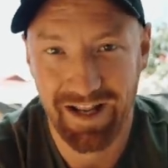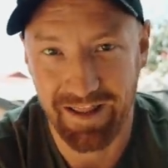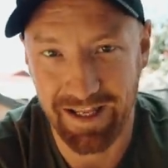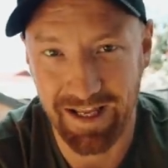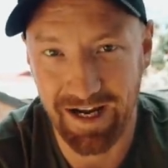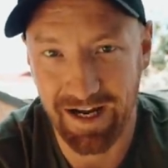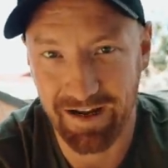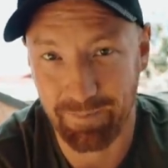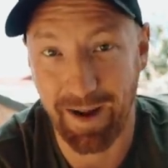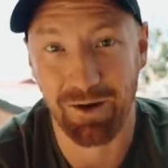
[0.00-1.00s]
the uh,
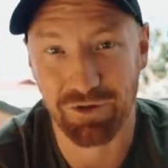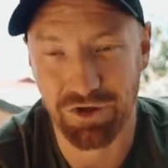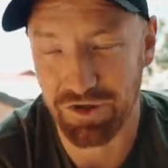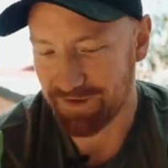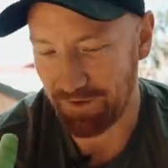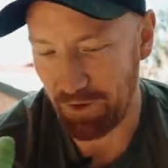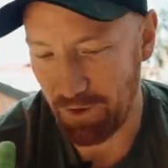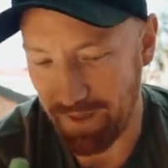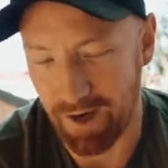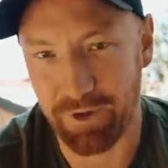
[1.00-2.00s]
the power jerk.
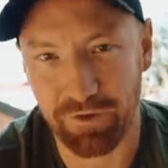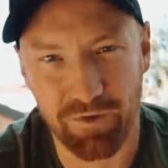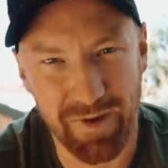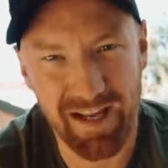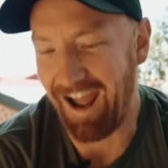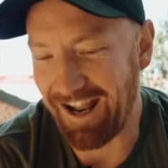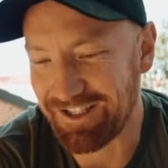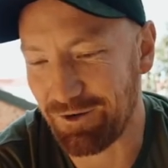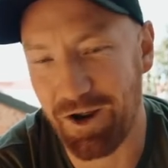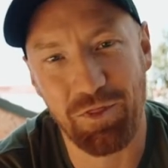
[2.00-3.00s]
So that'll be good for me. And
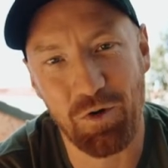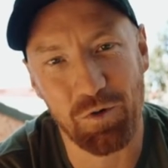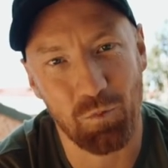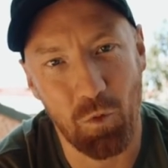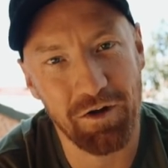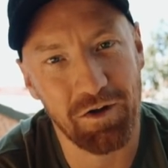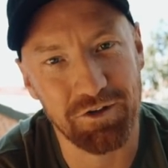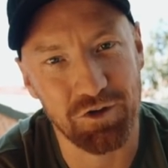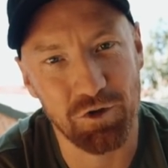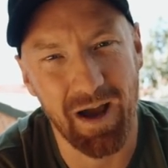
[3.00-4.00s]
so I thought, why not
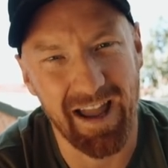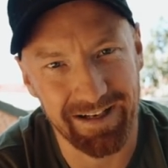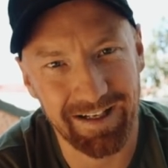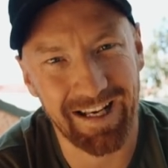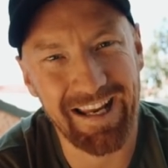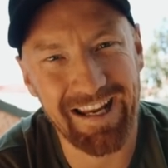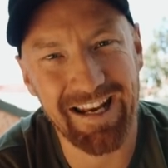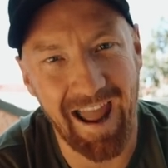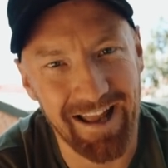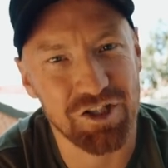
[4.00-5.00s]
do a clean
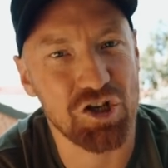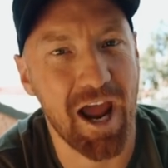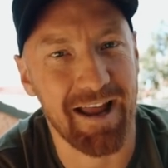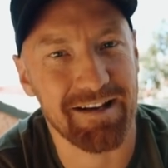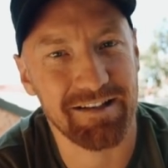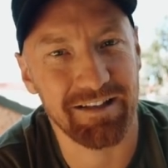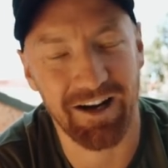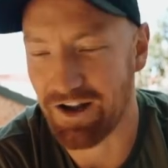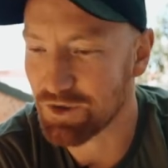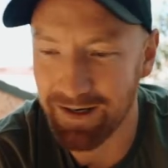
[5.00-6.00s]
and chat? You
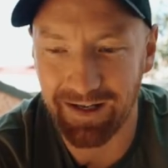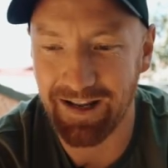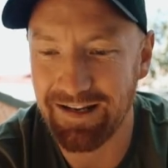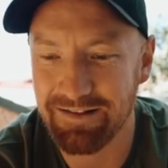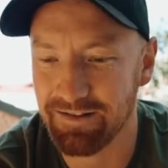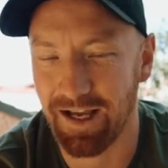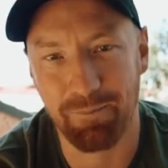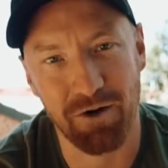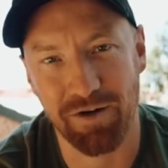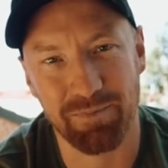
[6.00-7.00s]
know, I do my cleans in
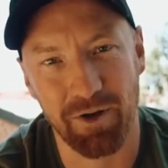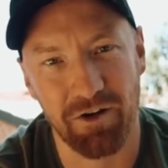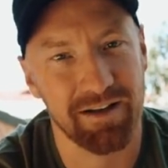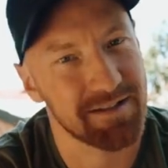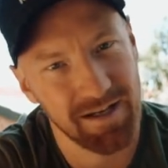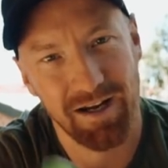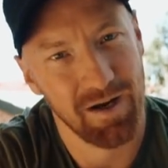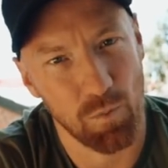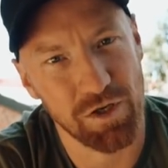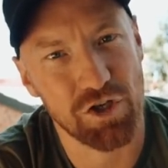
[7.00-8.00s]
my rest periods,
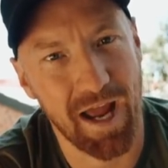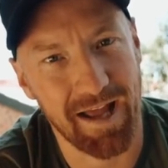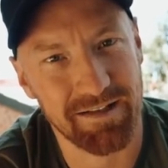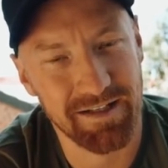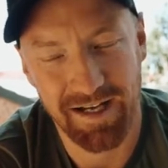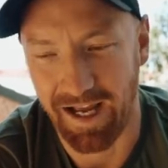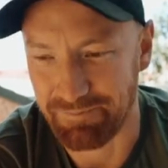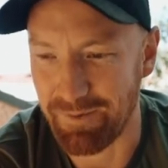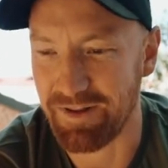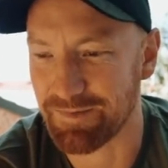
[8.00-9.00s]
we chat. And
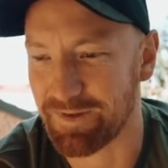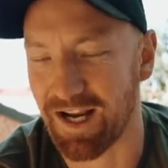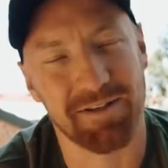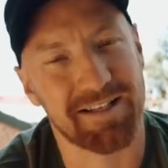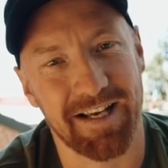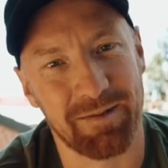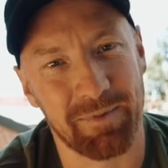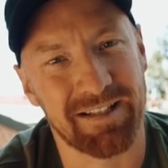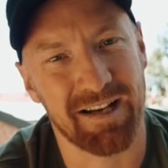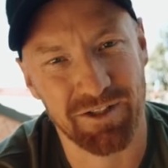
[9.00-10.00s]
maybe this becomes a
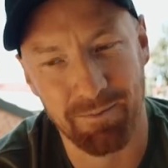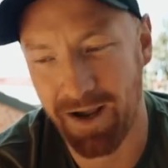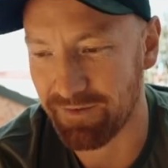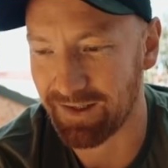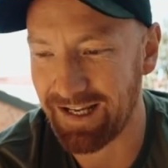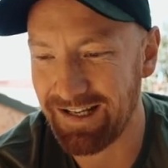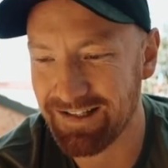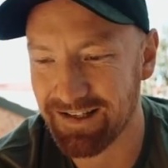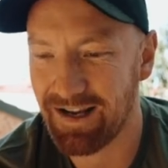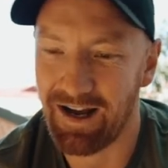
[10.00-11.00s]
segment. Every time I have a
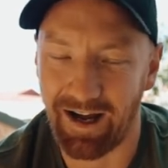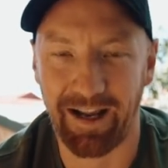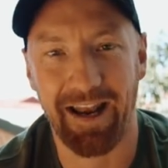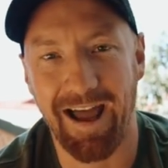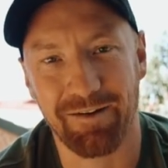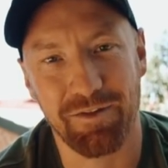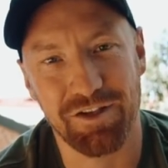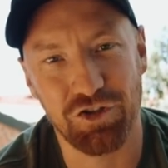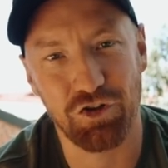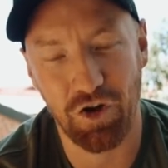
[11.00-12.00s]
cleans, I get out of the
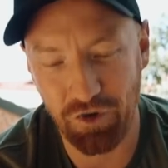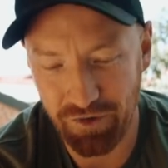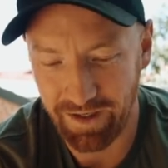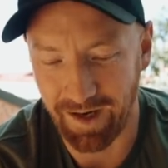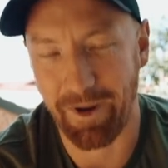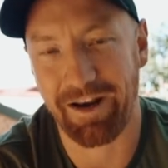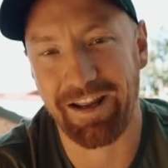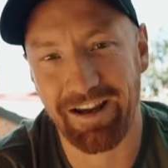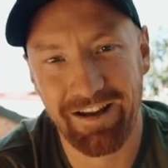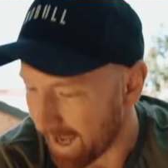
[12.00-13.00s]
studio, come out
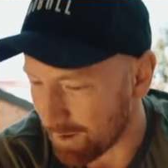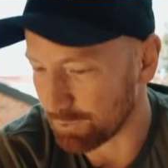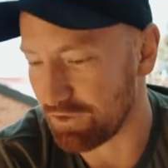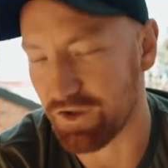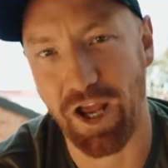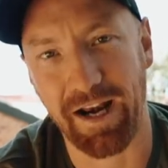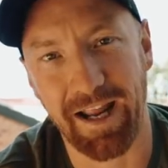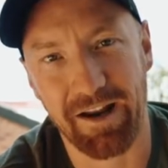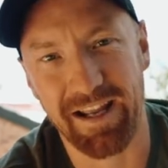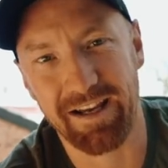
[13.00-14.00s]
here, and we'll do the chatting
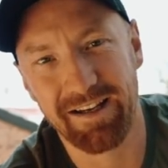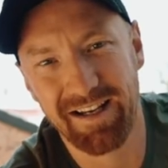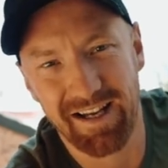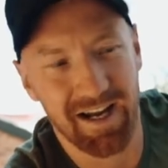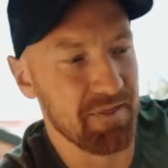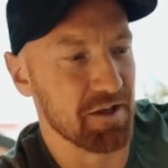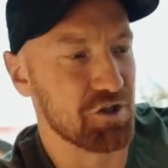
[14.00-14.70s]
out here in the